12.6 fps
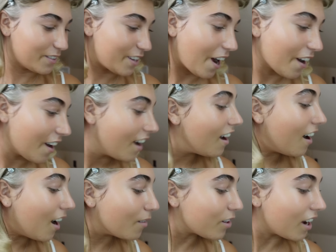So
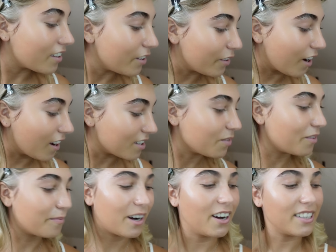I'm going Newcastle
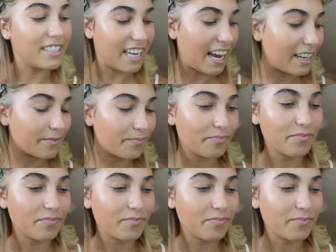with my auntie